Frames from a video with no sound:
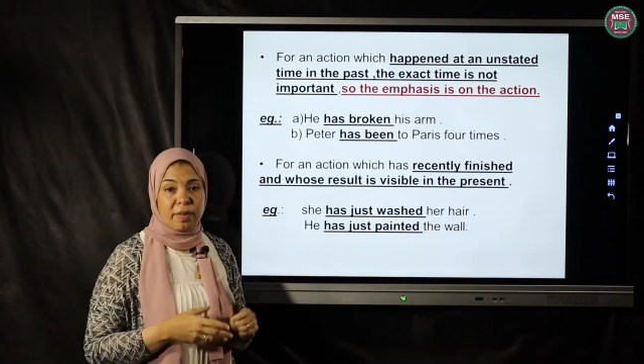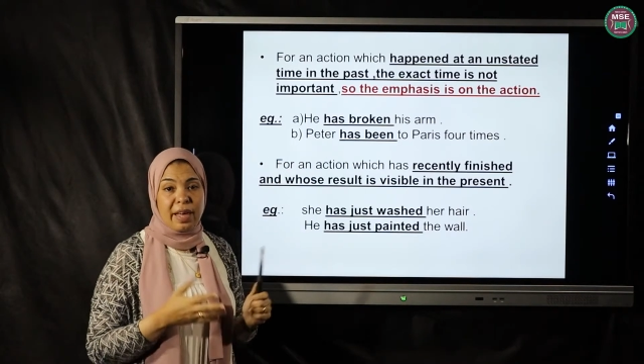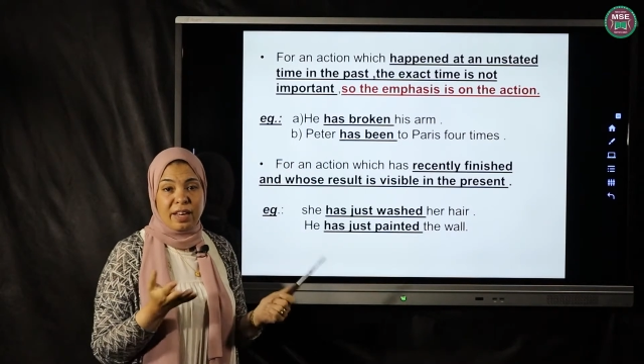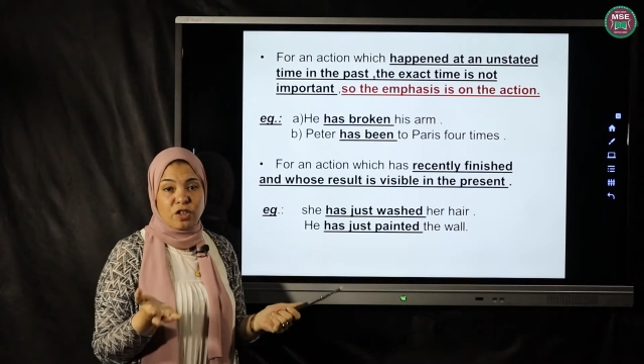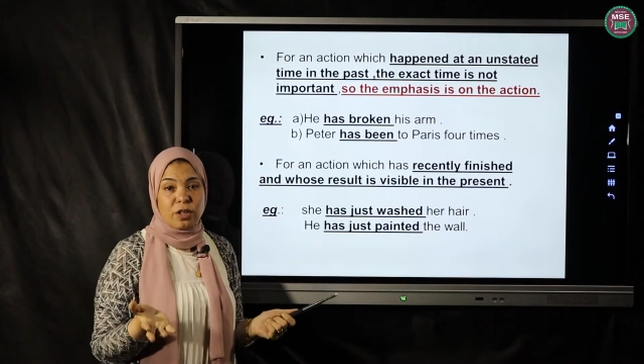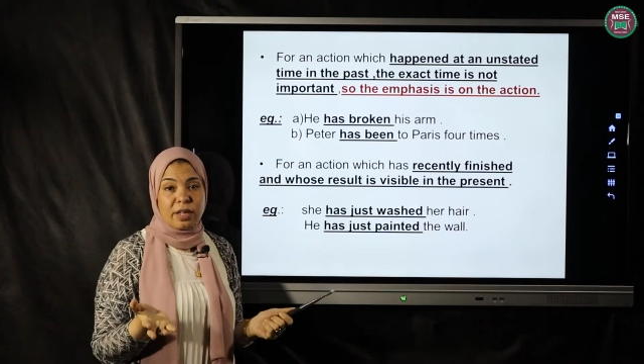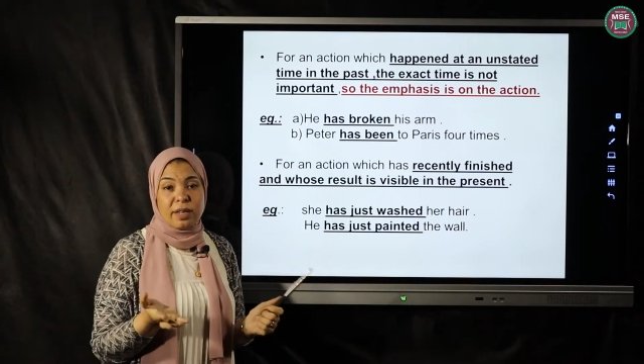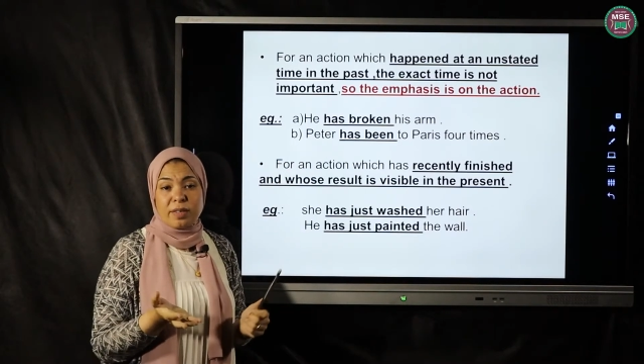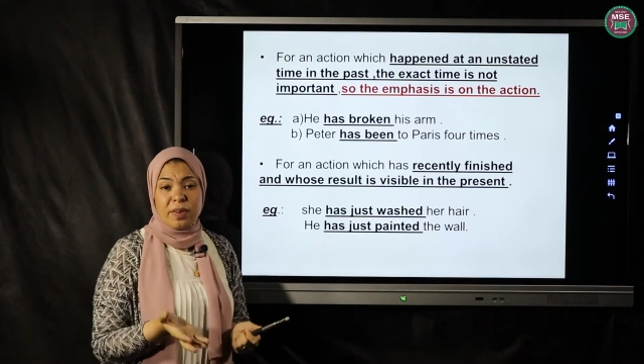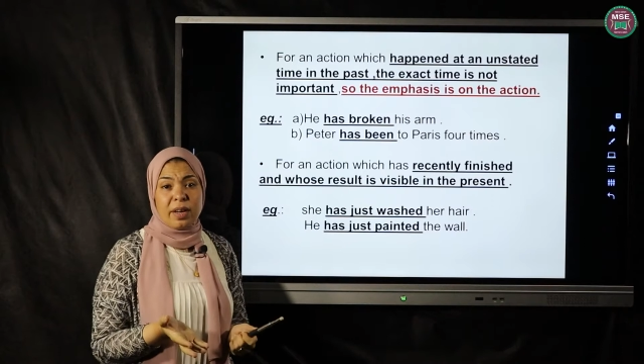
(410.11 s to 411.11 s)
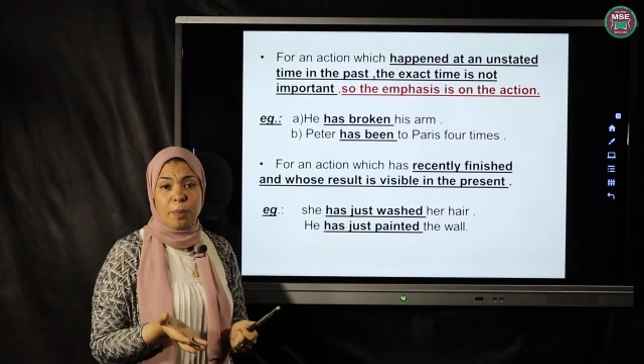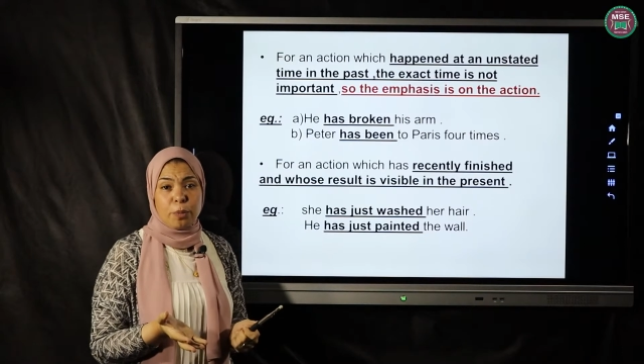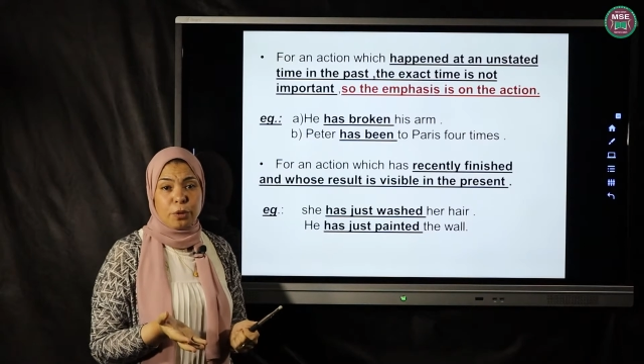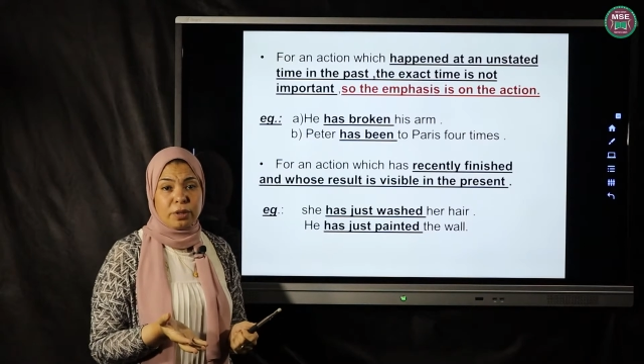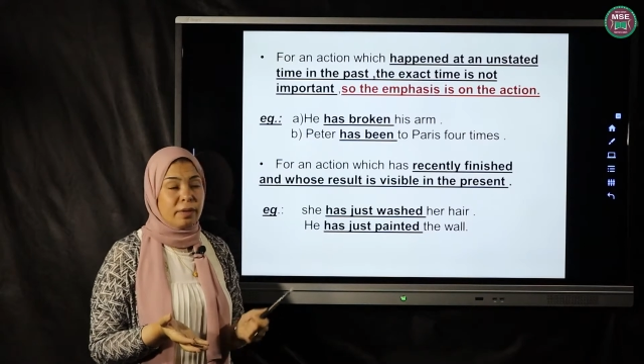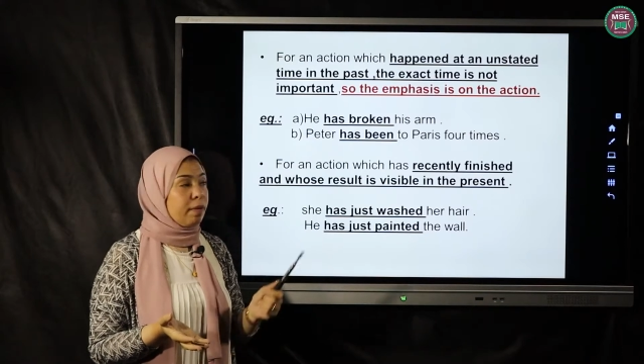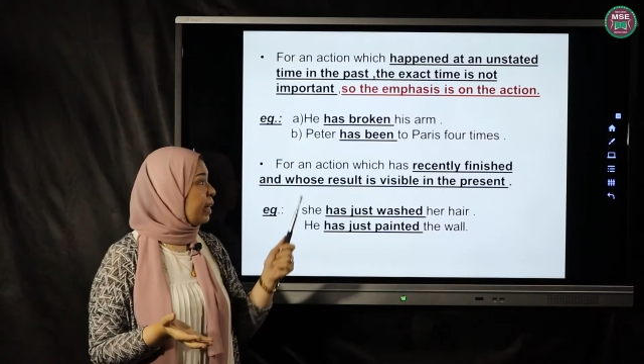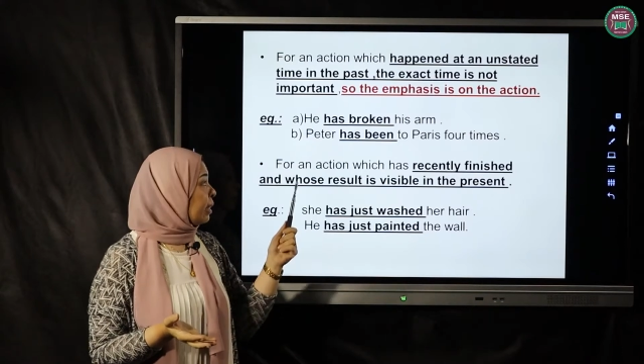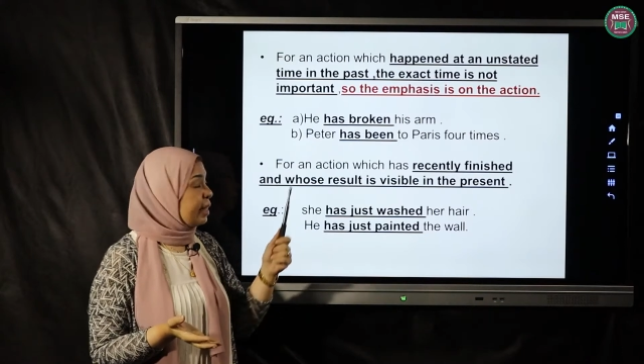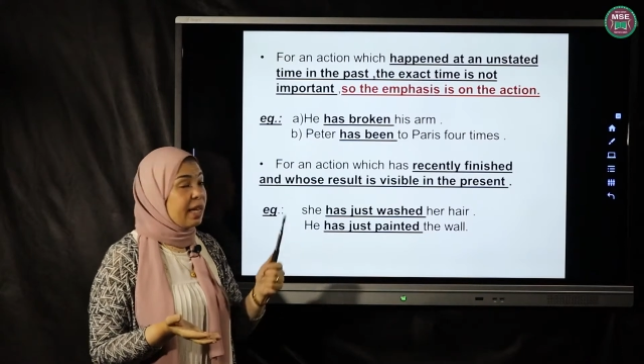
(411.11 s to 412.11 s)
The action here is very important,
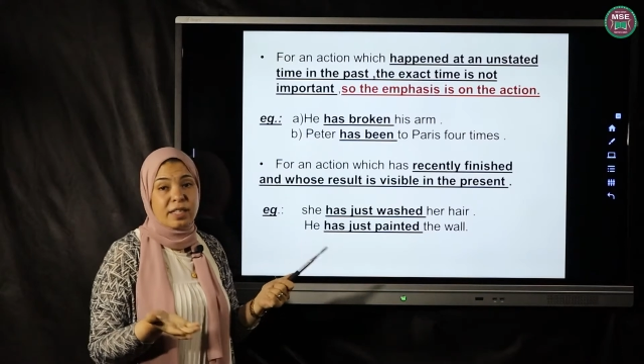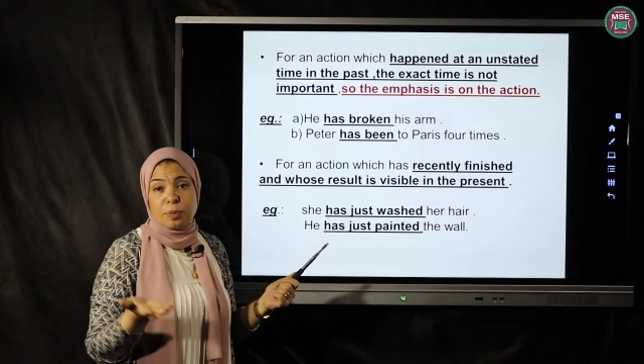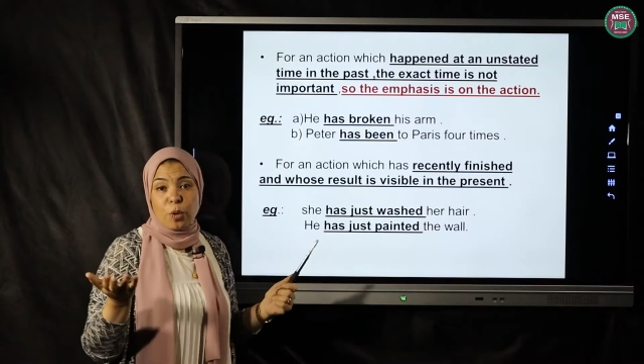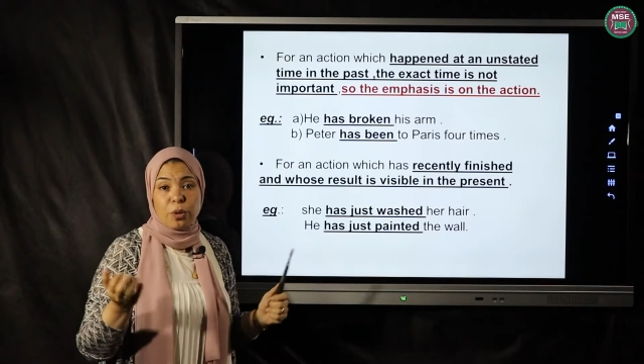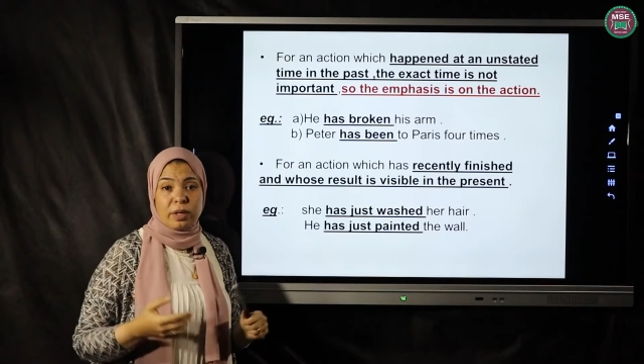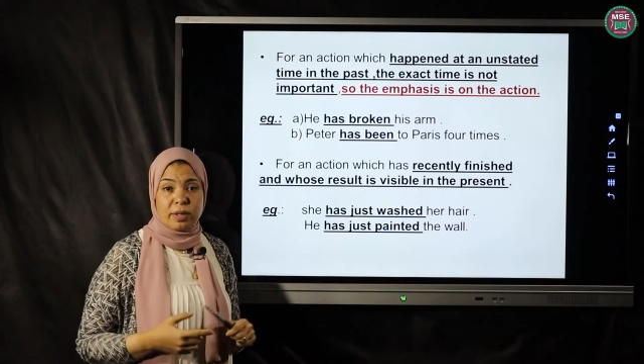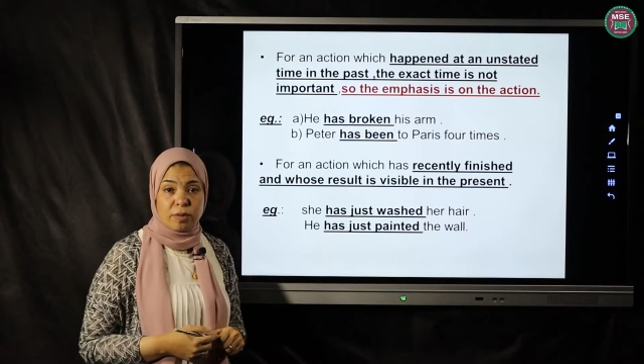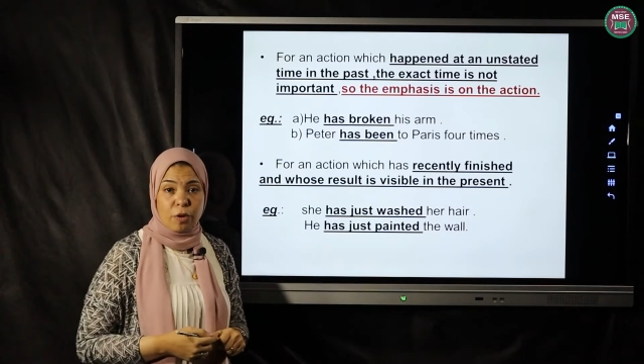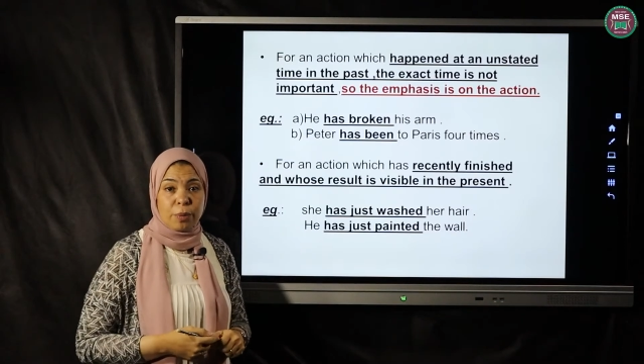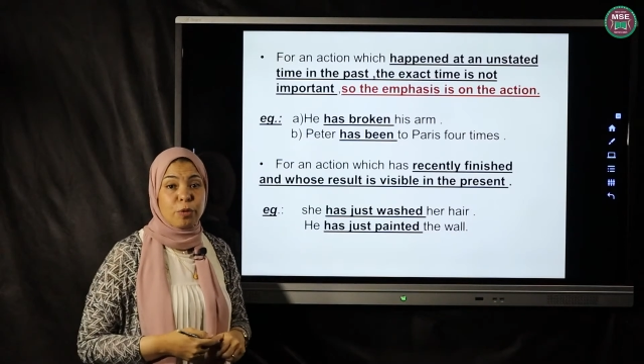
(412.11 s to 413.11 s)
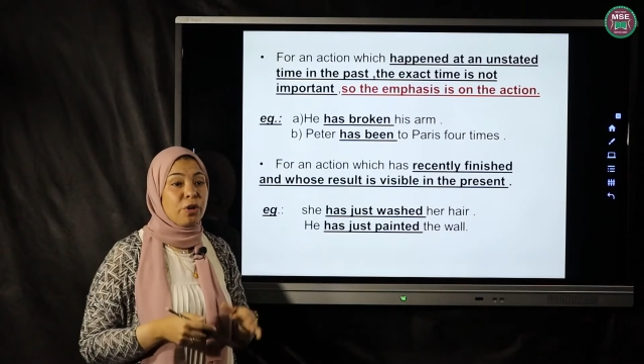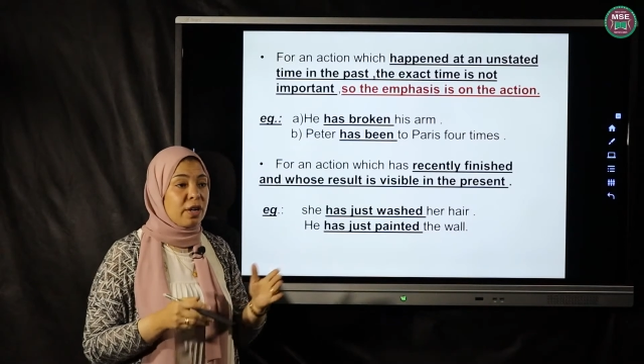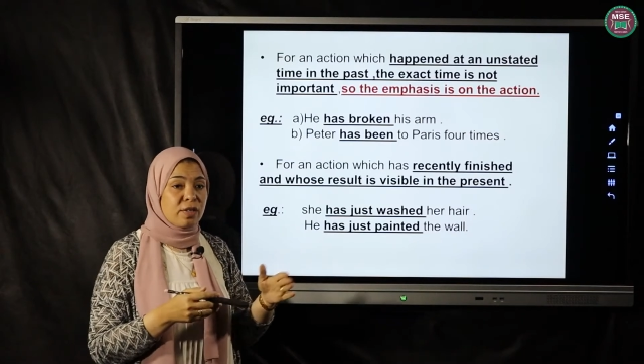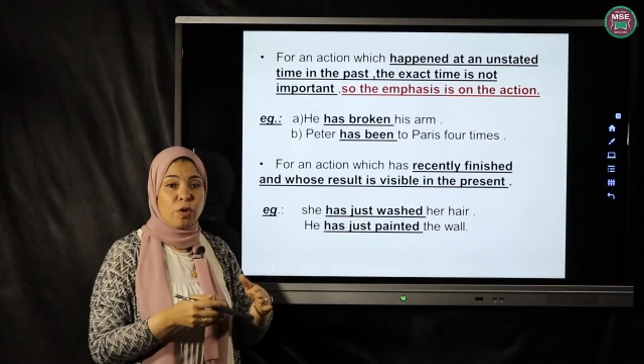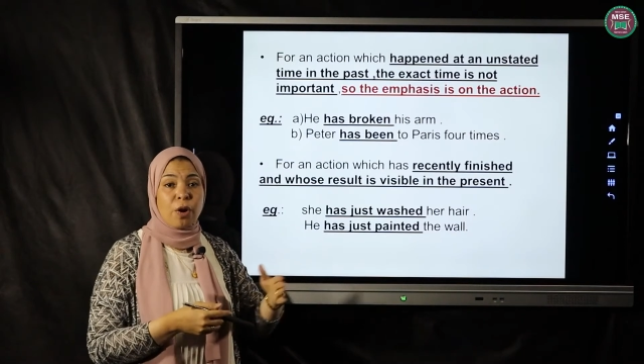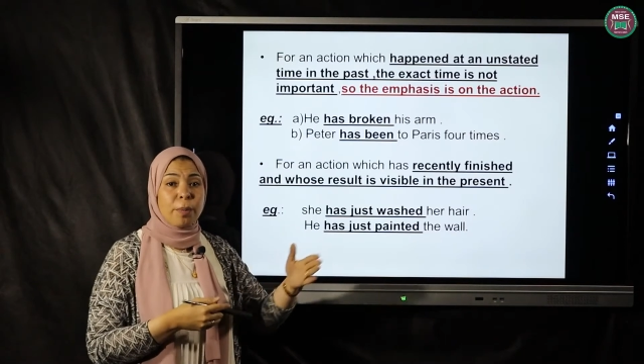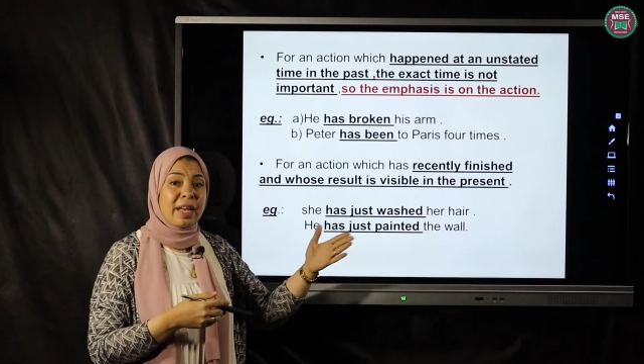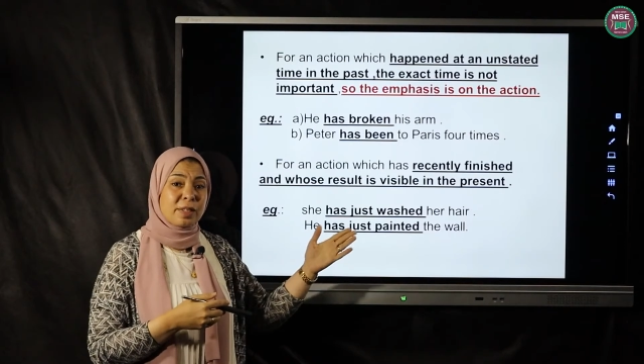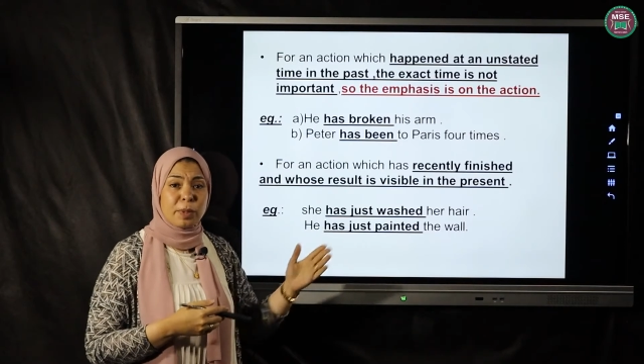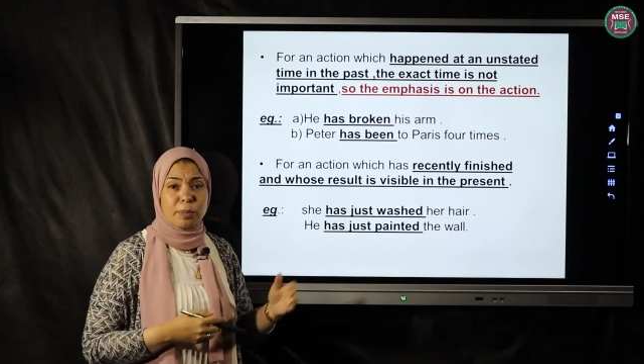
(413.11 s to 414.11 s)
that he has broken his arm or his arm
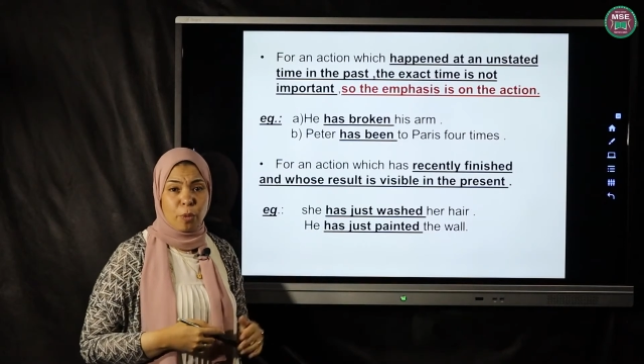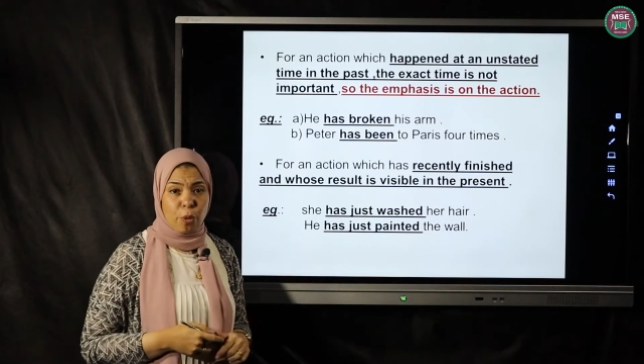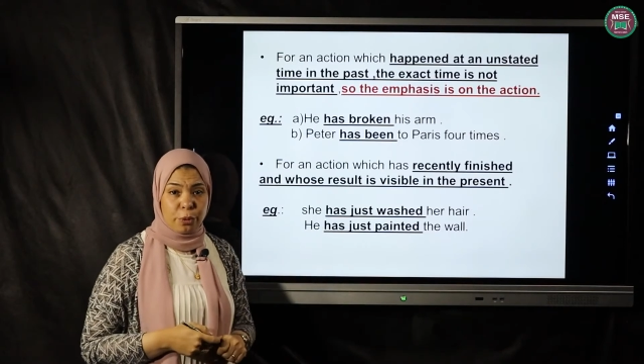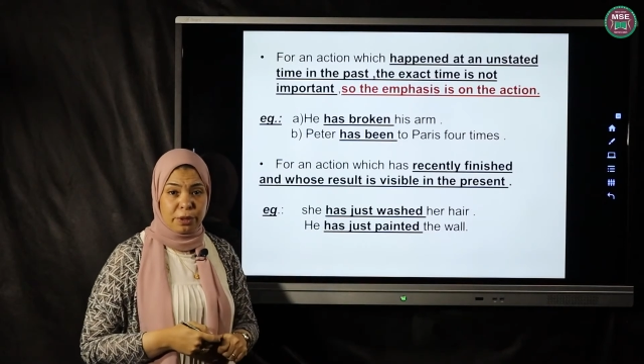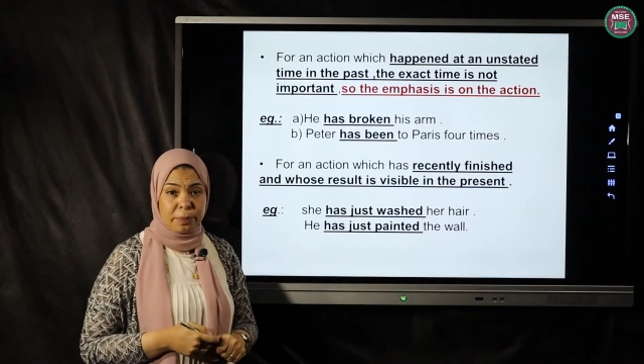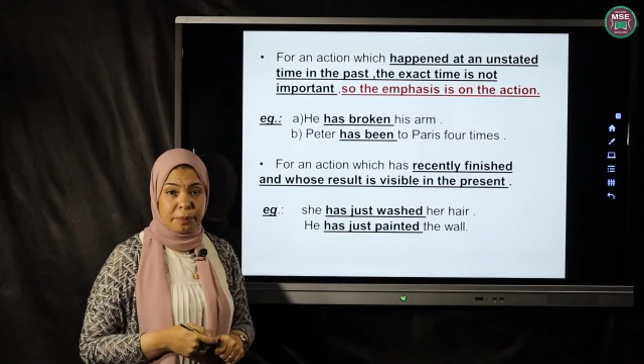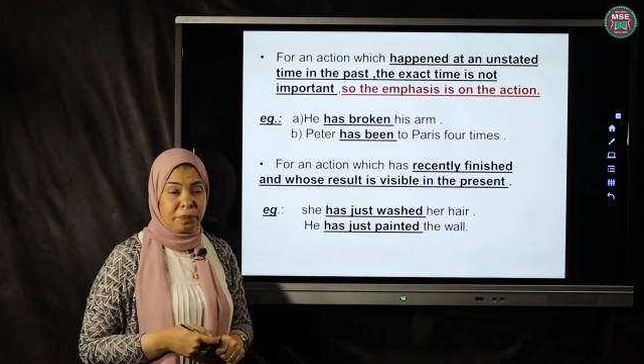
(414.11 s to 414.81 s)
has been broken.